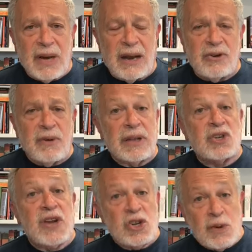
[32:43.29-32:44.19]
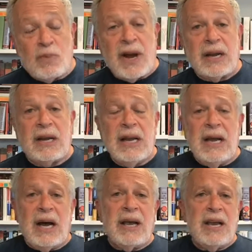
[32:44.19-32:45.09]
And during the station break,
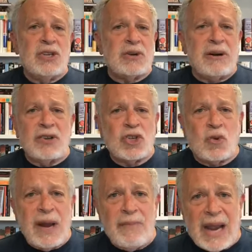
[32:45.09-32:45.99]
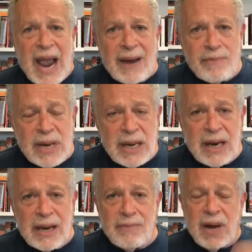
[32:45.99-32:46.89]
he started screaming at me
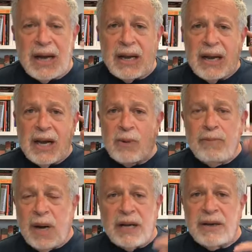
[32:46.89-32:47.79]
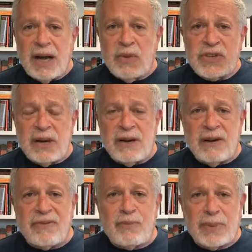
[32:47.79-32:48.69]
in my earbud. I was in a
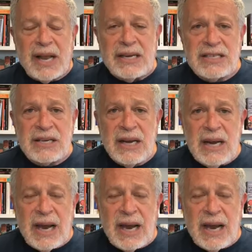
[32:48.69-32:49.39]
different place.